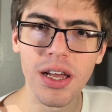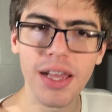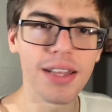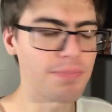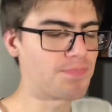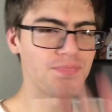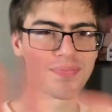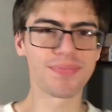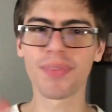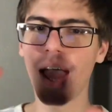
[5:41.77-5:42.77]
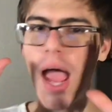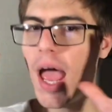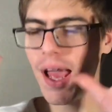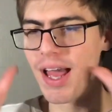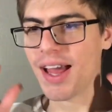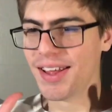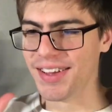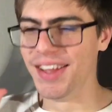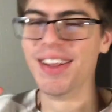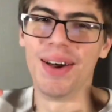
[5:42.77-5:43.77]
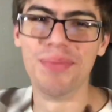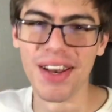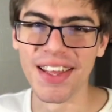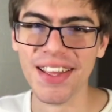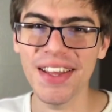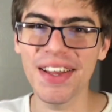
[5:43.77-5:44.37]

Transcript: And I'm running